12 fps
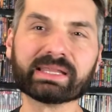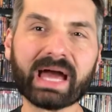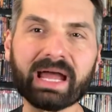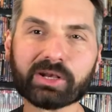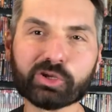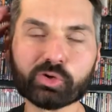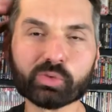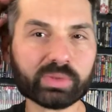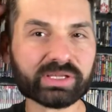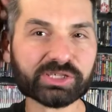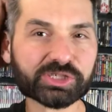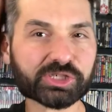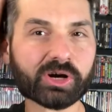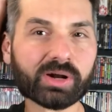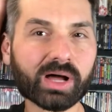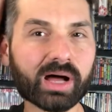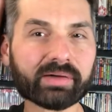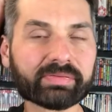that dude with his shirt
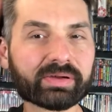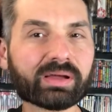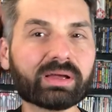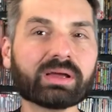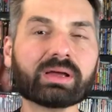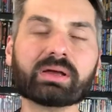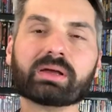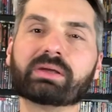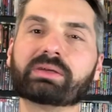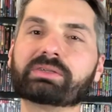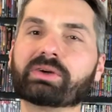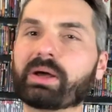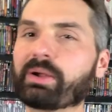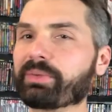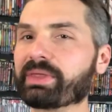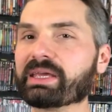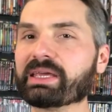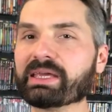off so i
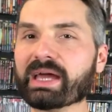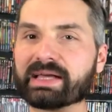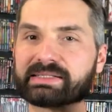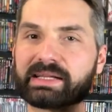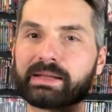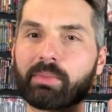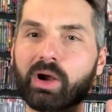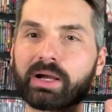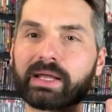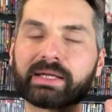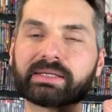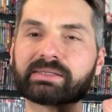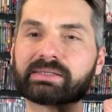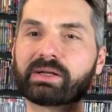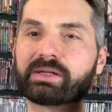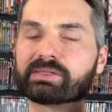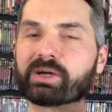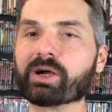don't think he has any markings
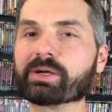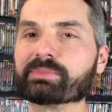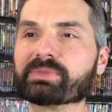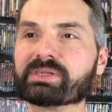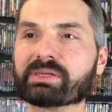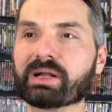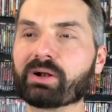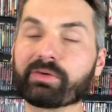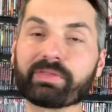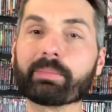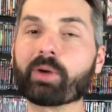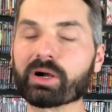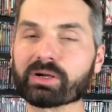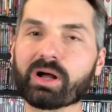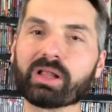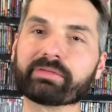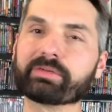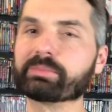on his arms i don't know if they marked
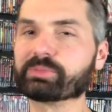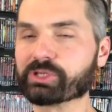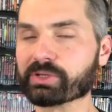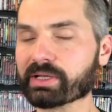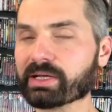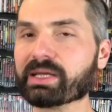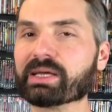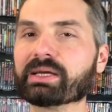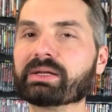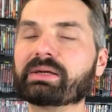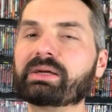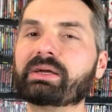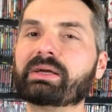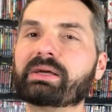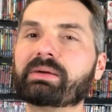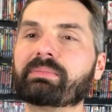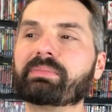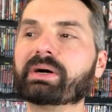all of them i'm sure they did
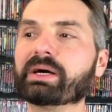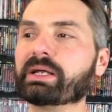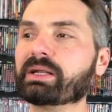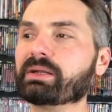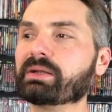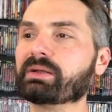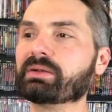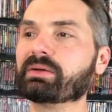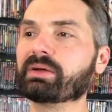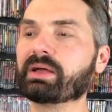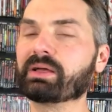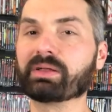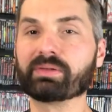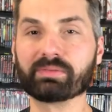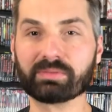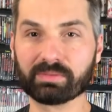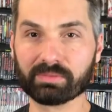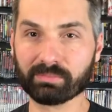but
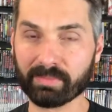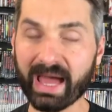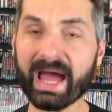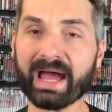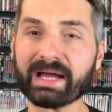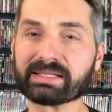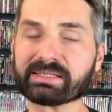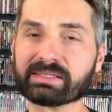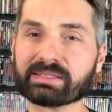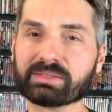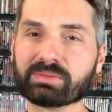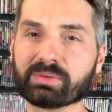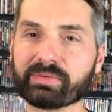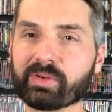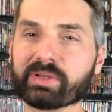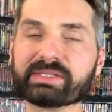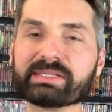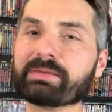max we've
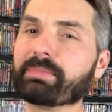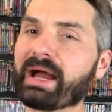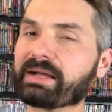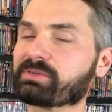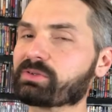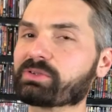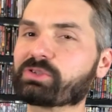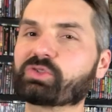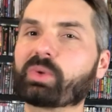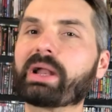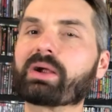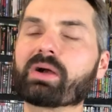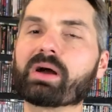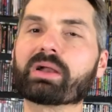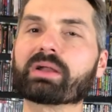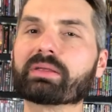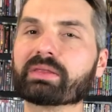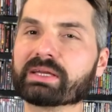only seen max with her sweater
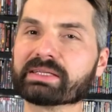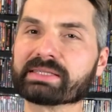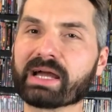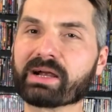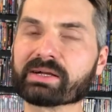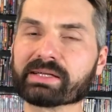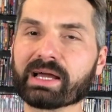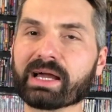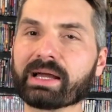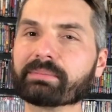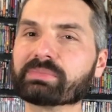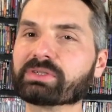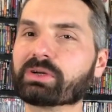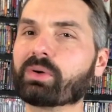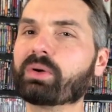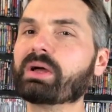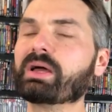on the entire time so